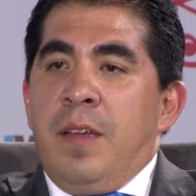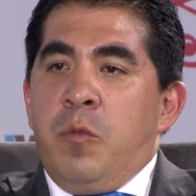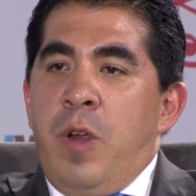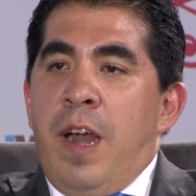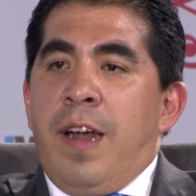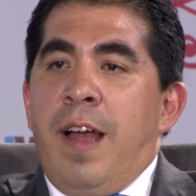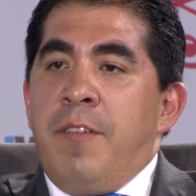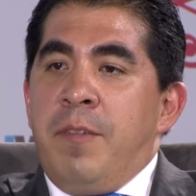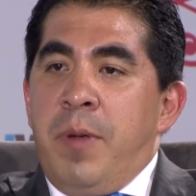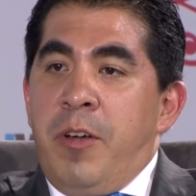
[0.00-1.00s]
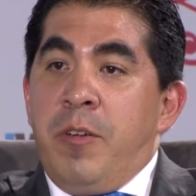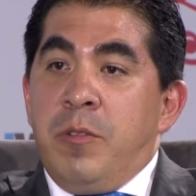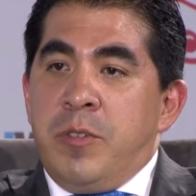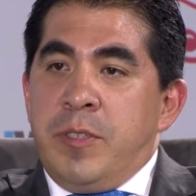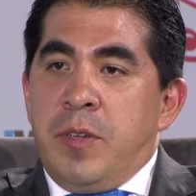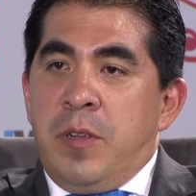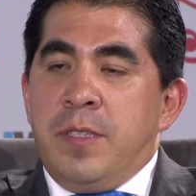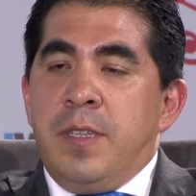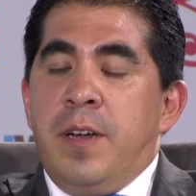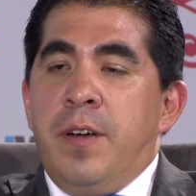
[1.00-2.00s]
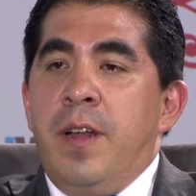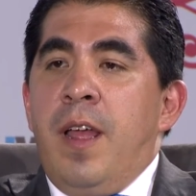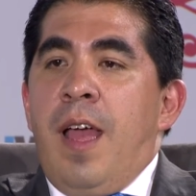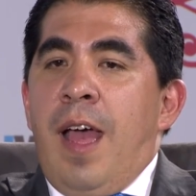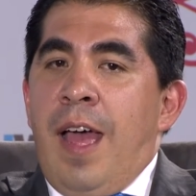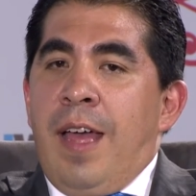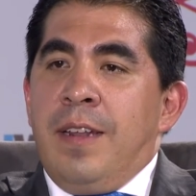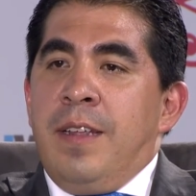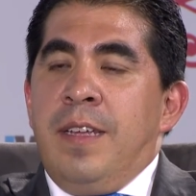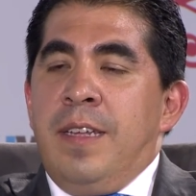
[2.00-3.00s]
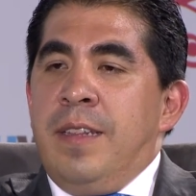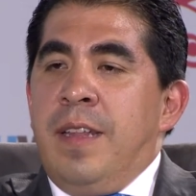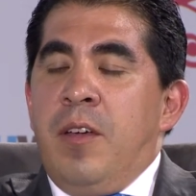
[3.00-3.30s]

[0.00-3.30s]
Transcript: we are having very good results there, and in